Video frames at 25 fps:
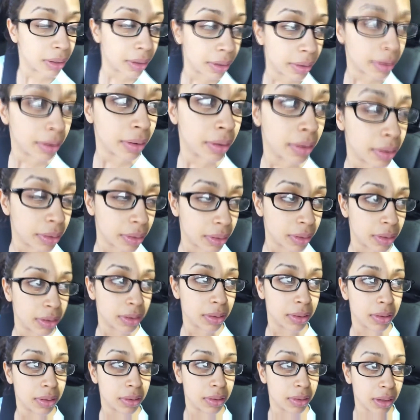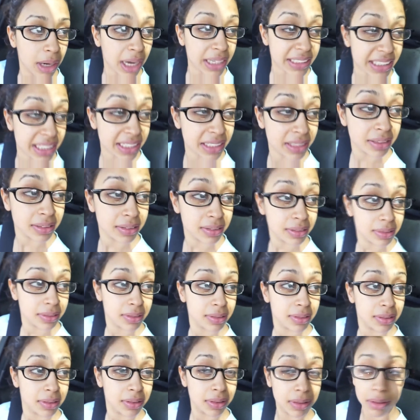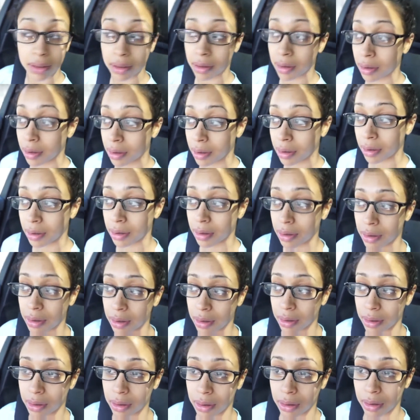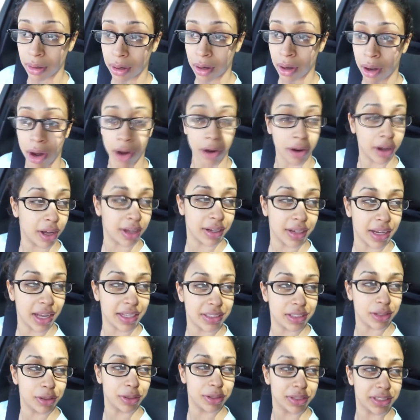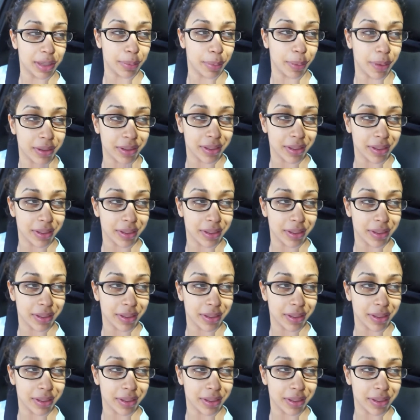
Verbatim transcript: out with your uncles? I didn't? No. Oh good, yeah, don't use that